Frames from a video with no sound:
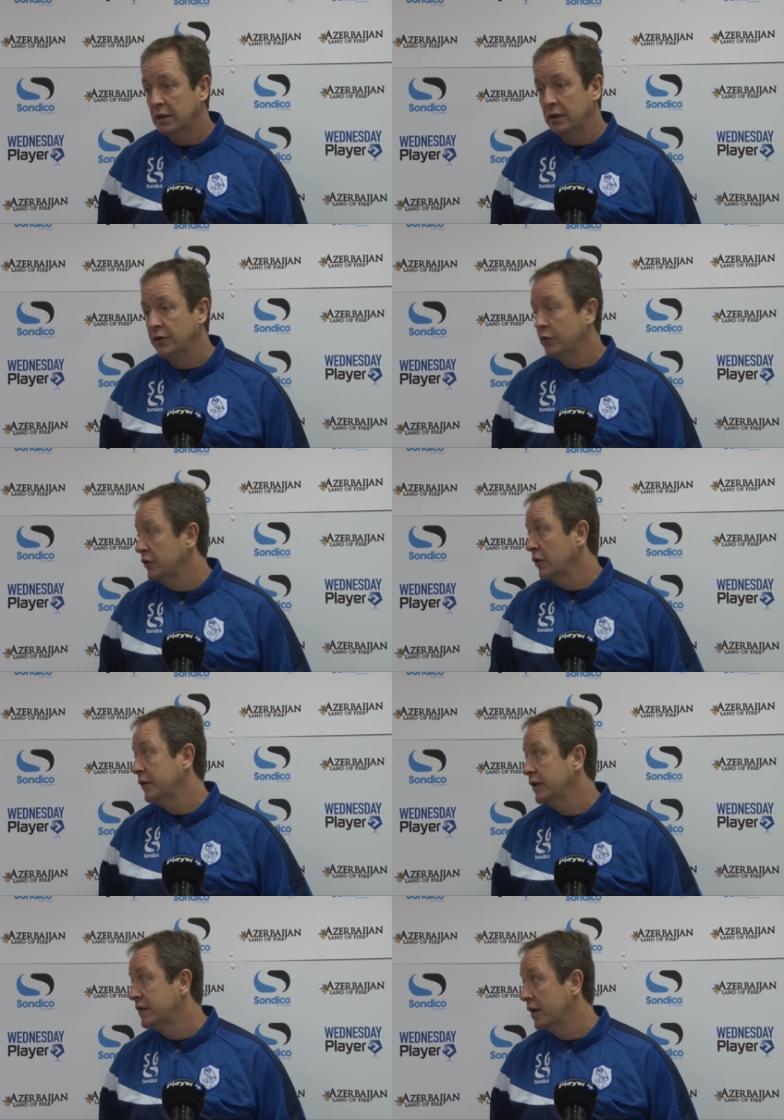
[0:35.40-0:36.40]
I knew he's got to
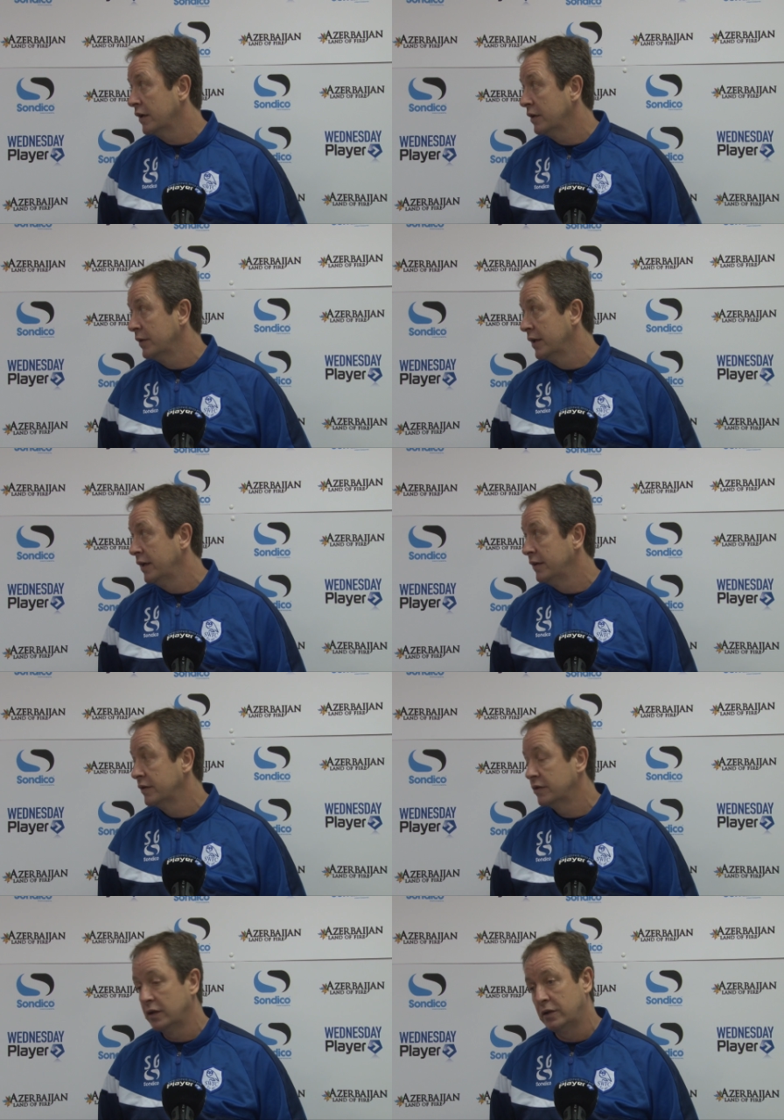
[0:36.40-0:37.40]
hit the target with a
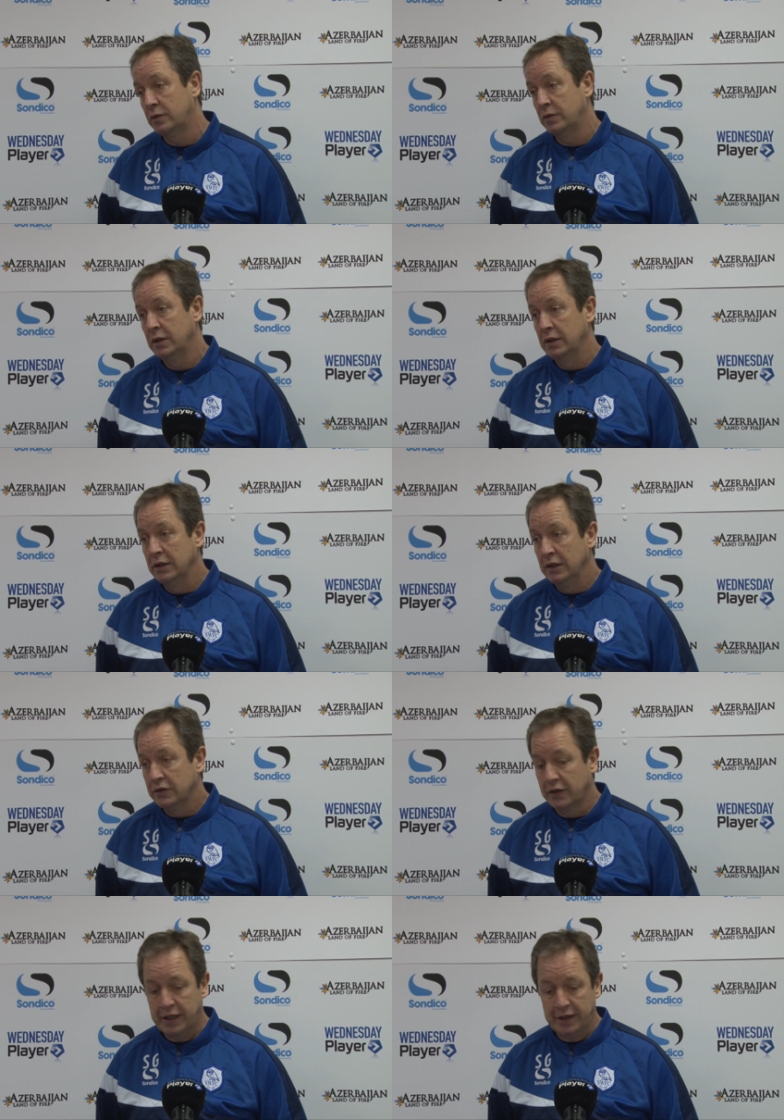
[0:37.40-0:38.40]
header. So,
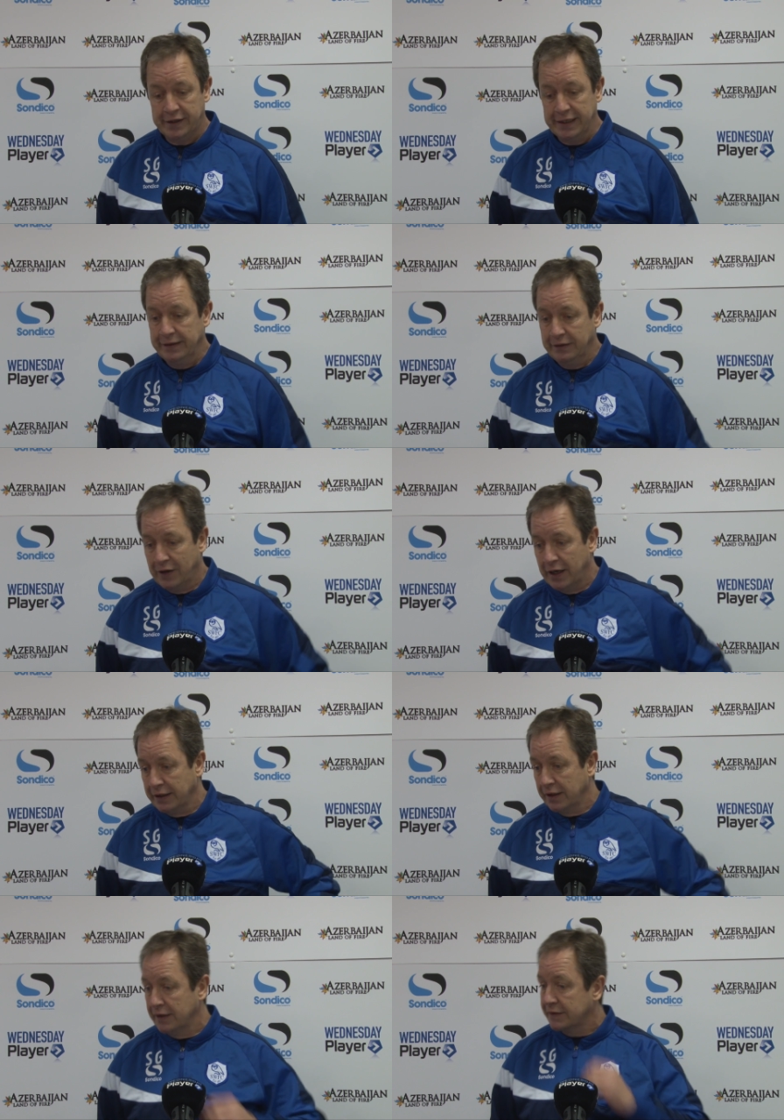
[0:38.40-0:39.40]
so they're thin
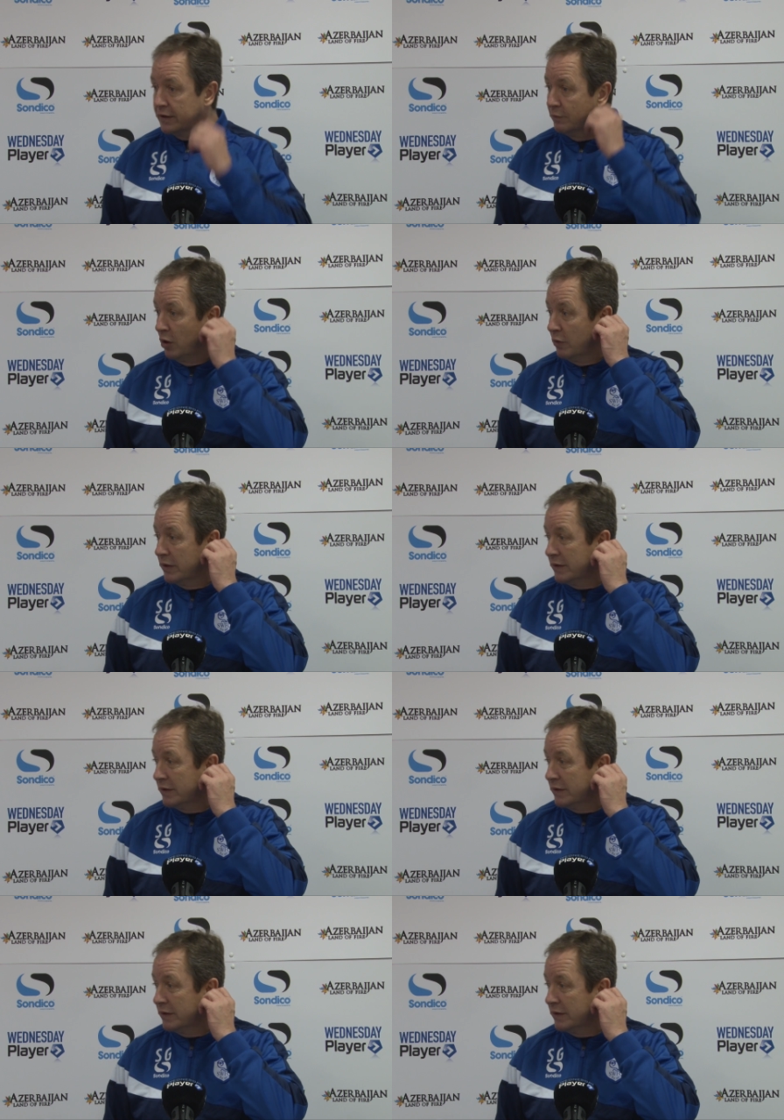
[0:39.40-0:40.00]
dividing lines at the moment.